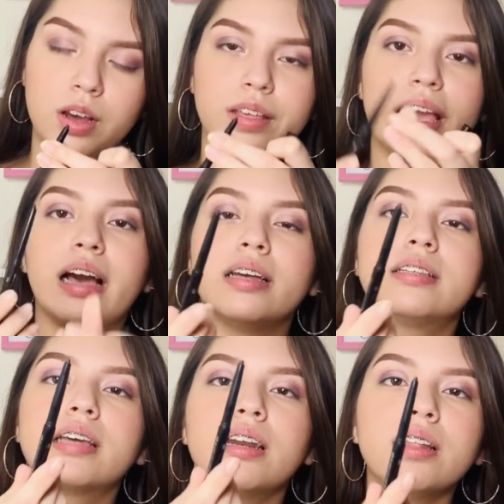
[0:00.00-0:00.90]
Yeah,
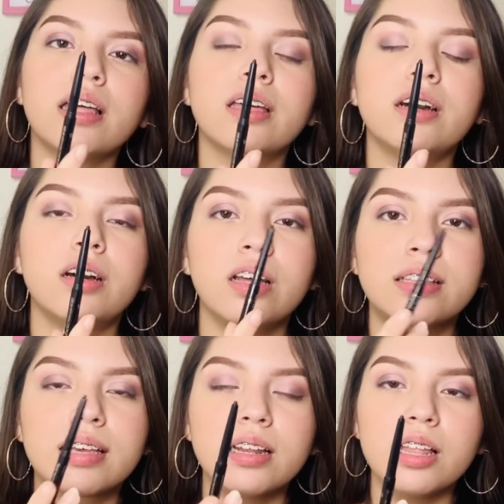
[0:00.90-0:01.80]
it's kind of like
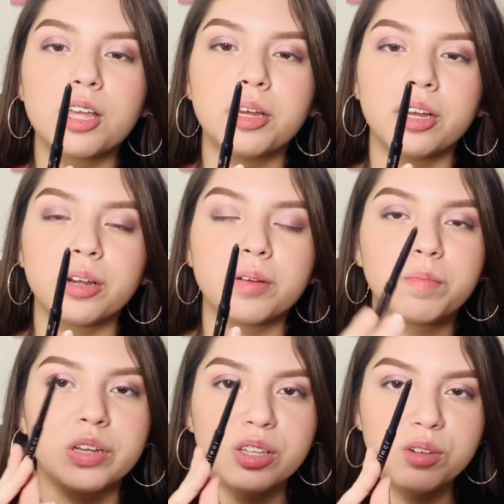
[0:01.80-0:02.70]
a
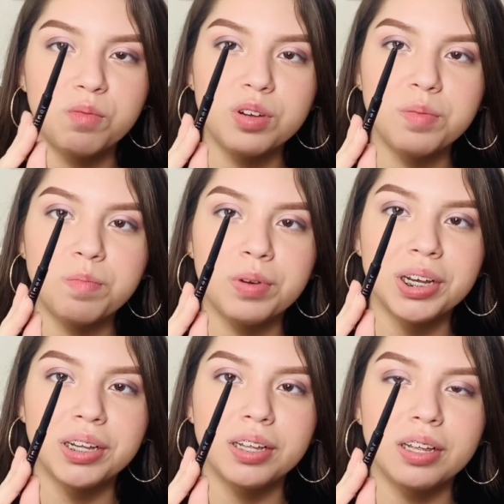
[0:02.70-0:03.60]
pencil one,
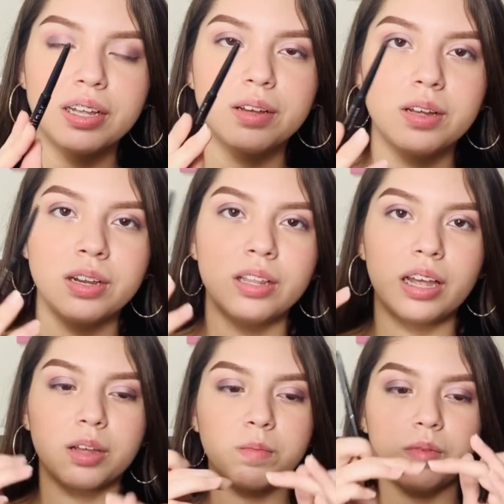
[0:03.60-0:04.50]
but and
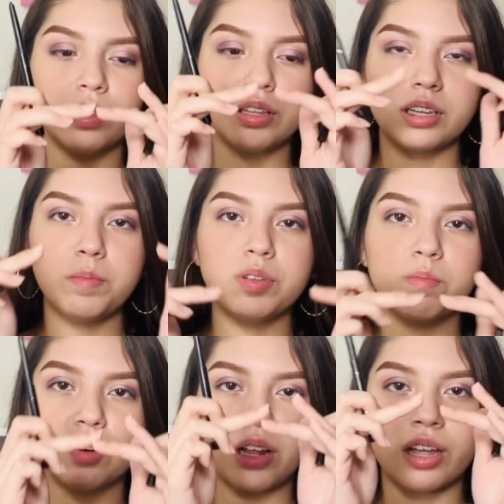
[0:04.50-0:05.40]
like the tip is
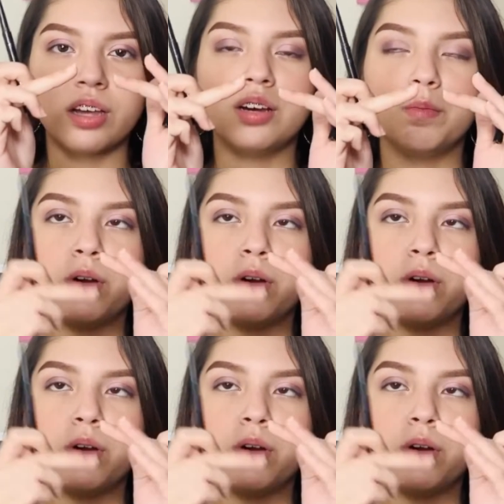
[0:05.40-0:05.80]
more like a